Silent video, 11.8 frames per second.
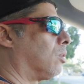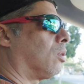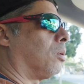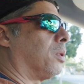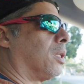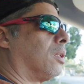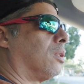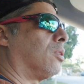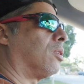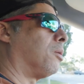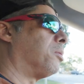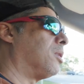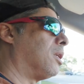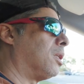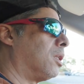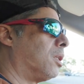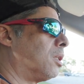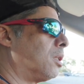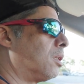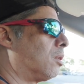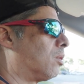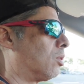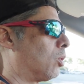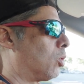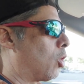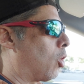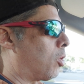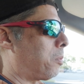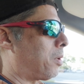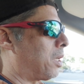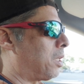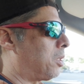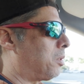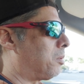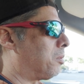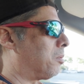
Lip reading: Stopping at a stop sign here. So no autopilot,